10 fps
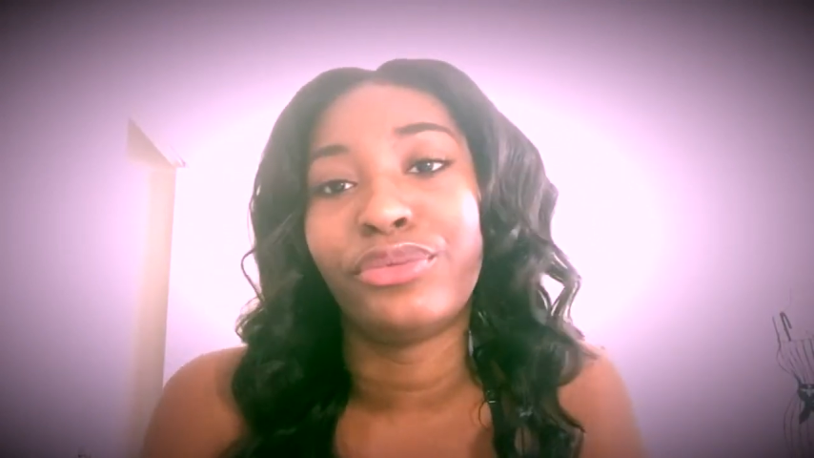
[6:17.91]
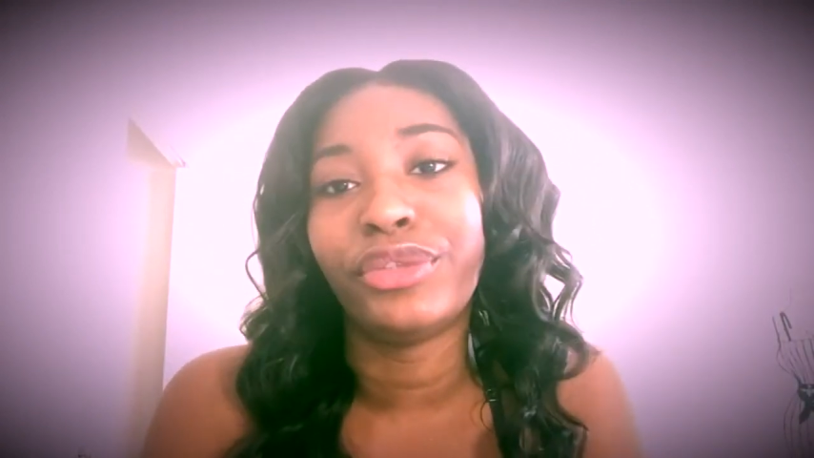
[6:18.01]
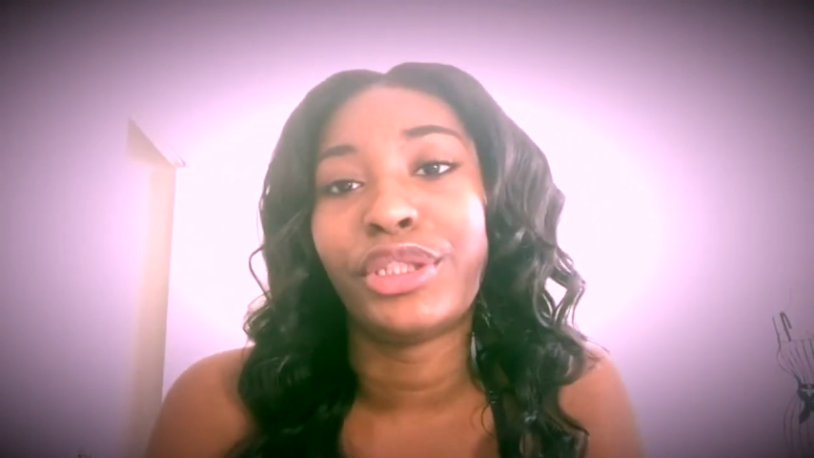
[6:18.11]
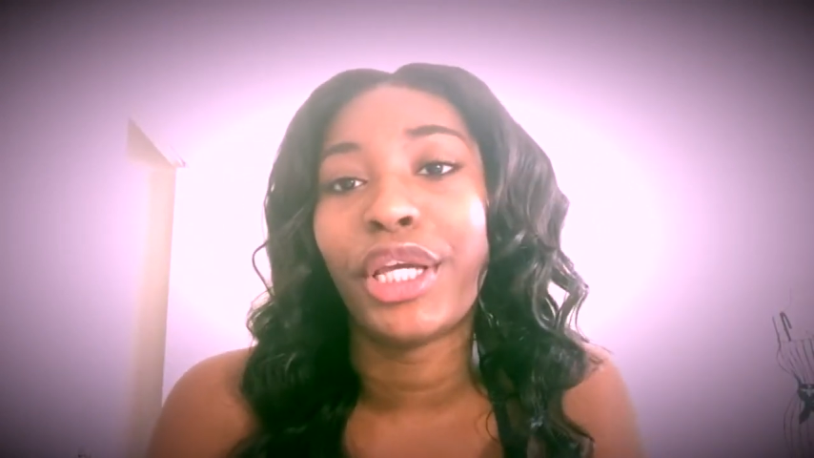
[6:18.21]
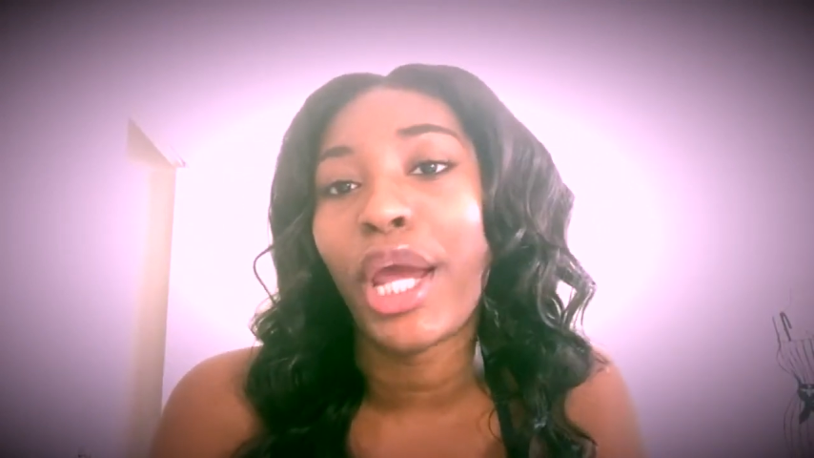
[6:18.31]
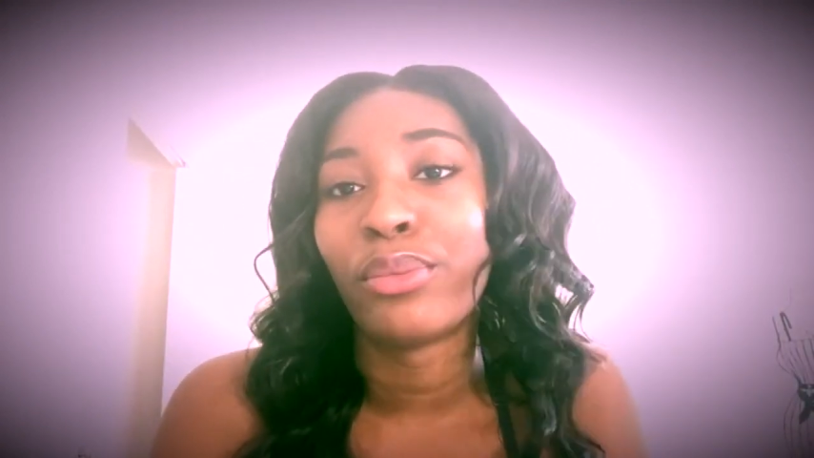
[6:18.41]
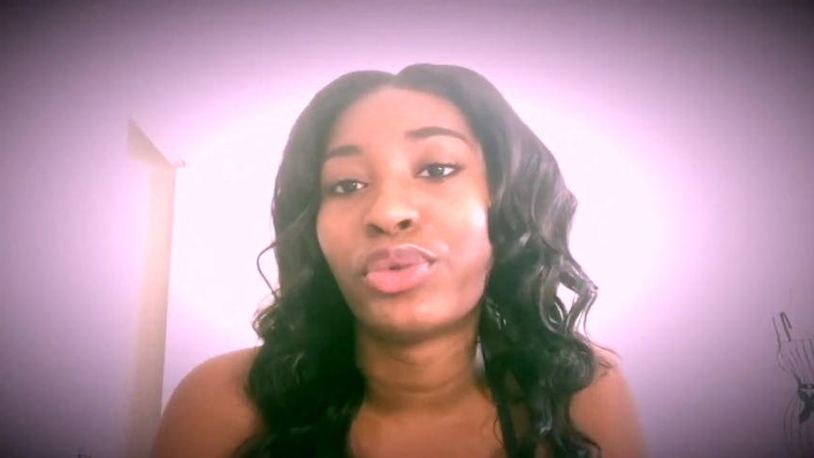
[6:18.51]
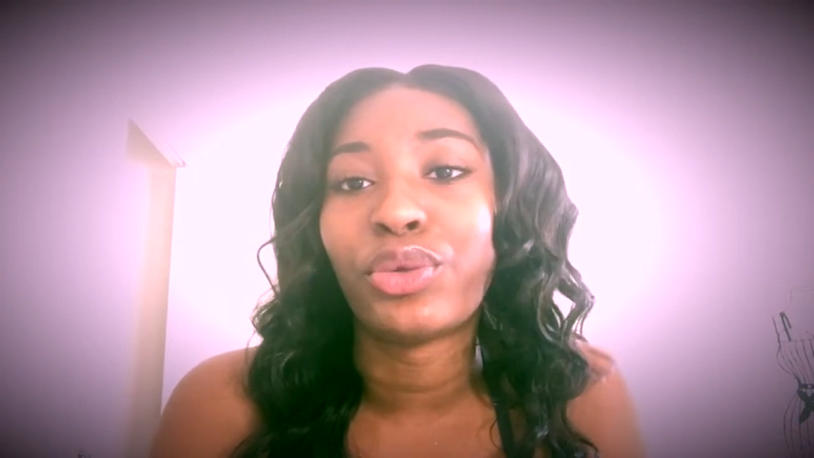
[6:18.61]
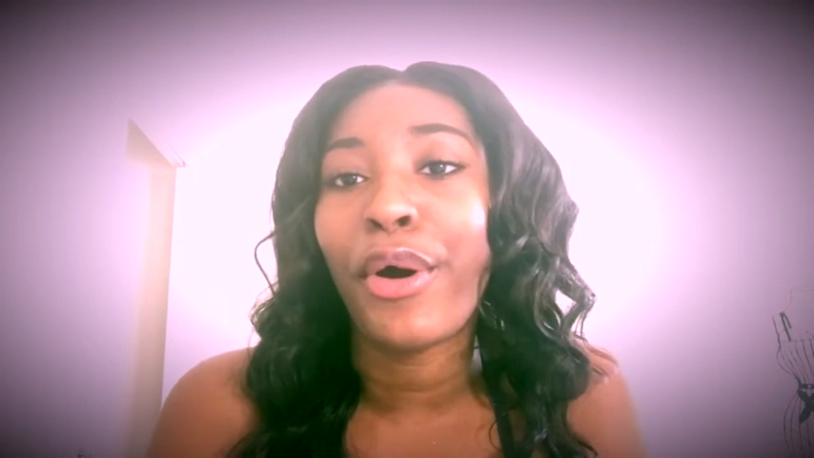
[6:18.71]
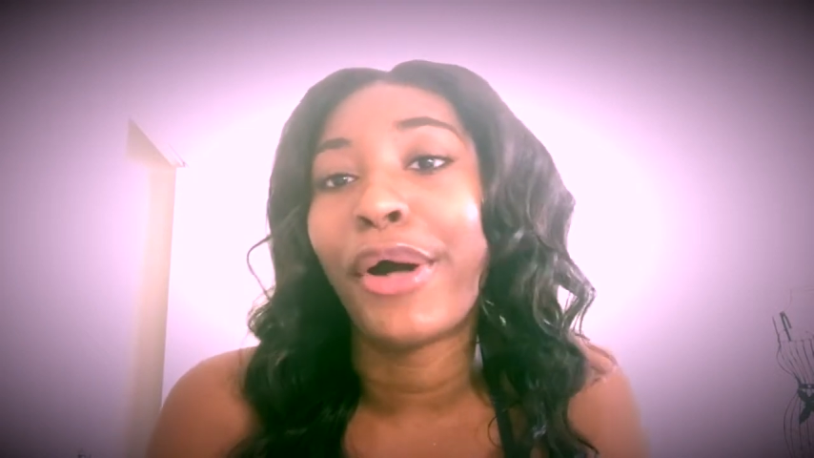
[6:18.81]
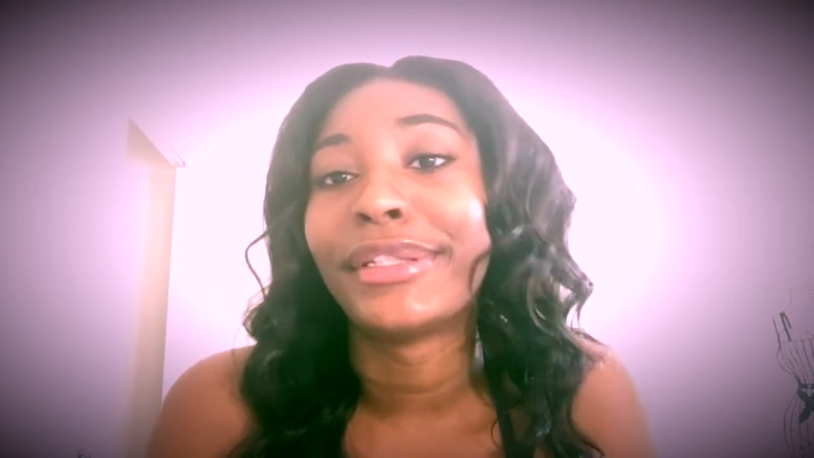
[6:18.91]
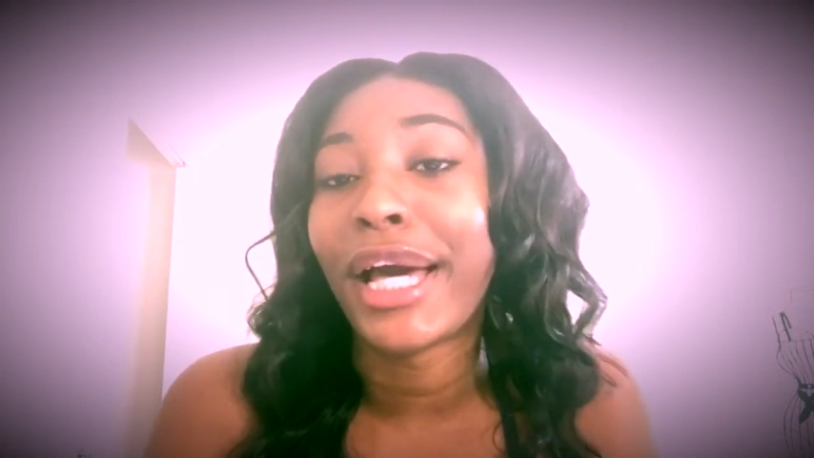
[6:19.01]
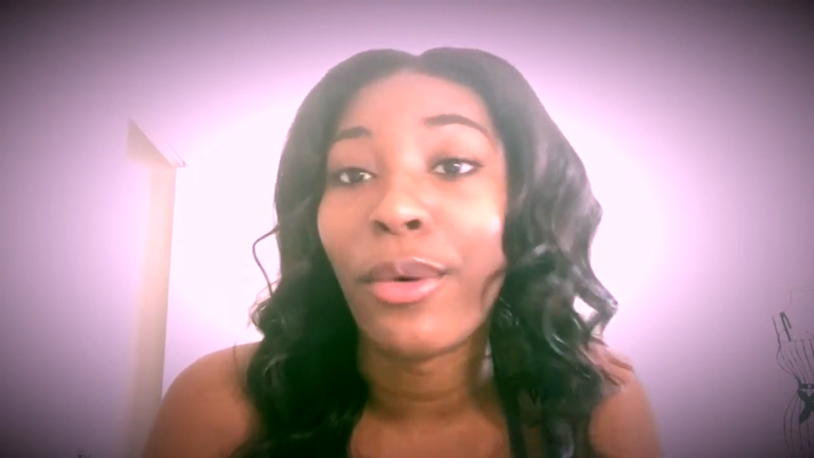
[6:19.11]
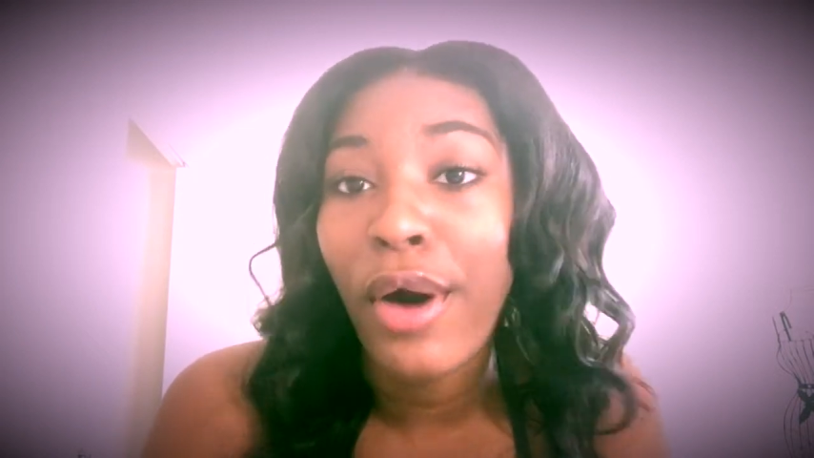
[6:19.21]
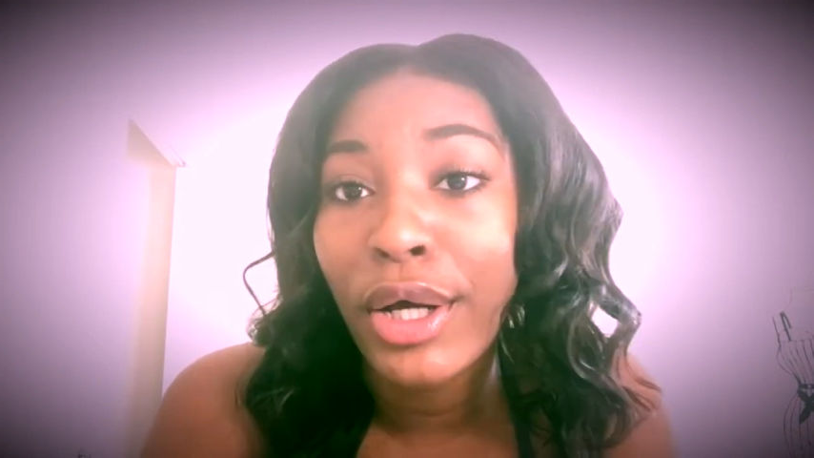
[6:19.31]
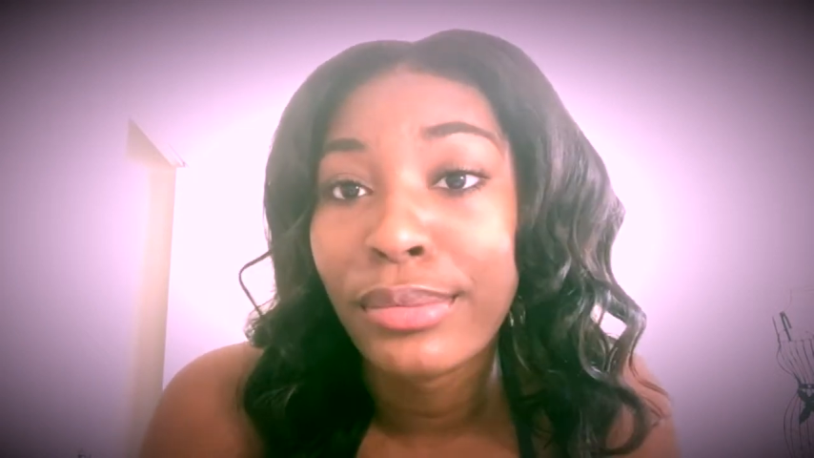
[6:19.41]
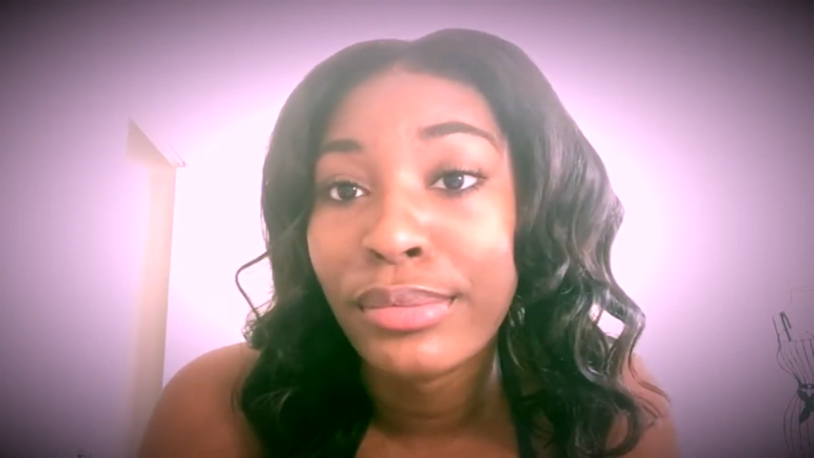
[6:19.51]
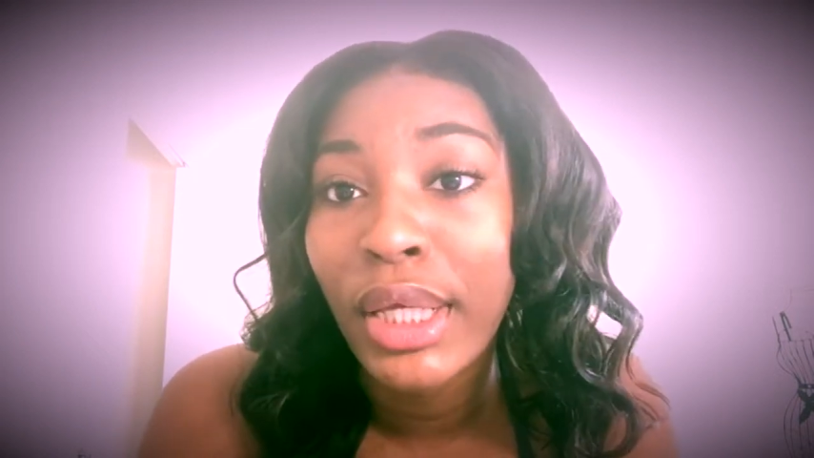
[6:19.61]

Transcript: who has to really take care of him.